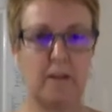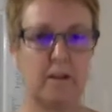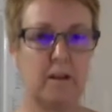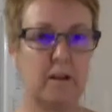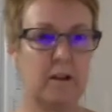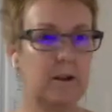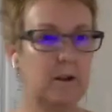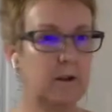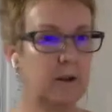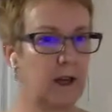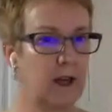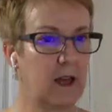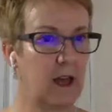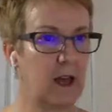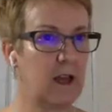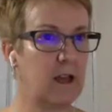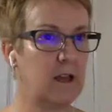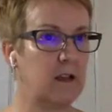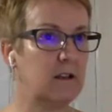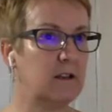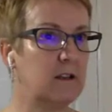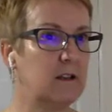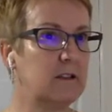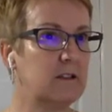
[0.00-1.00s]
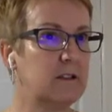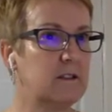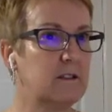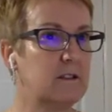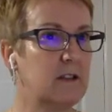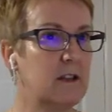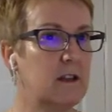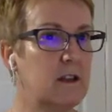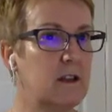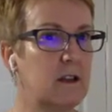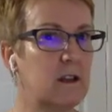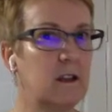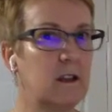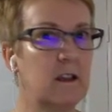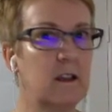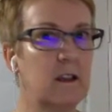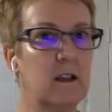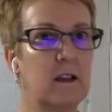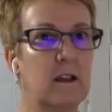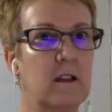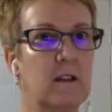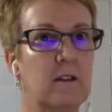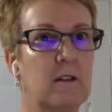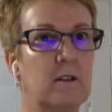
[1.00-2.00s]
Okay, let's
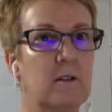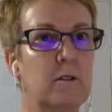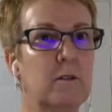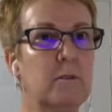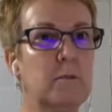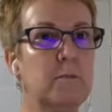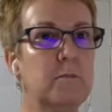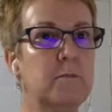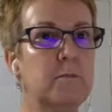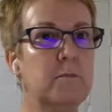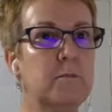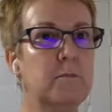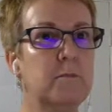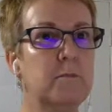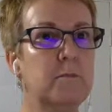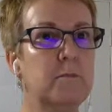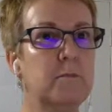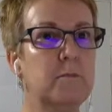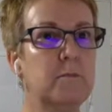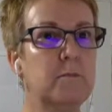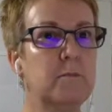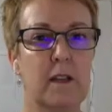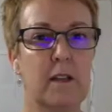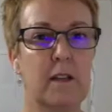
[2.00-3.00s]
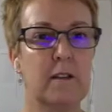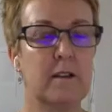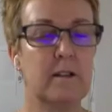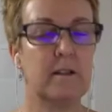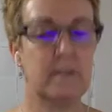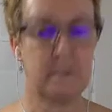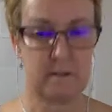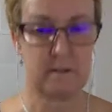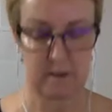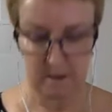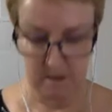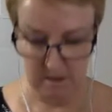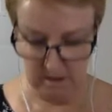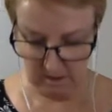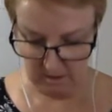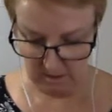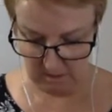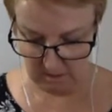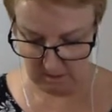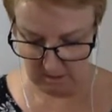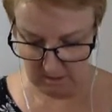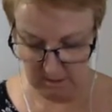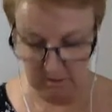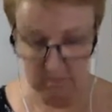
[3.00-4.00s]
get
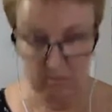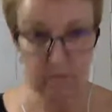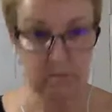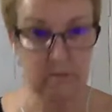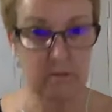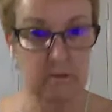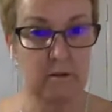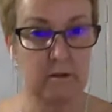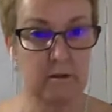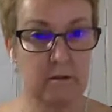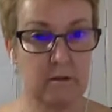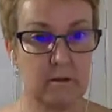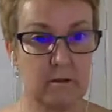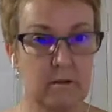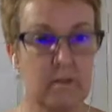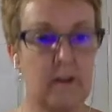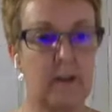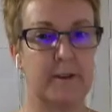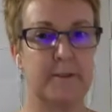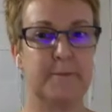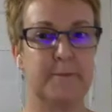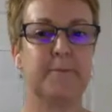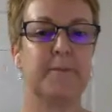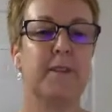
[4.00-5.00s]
started. Right.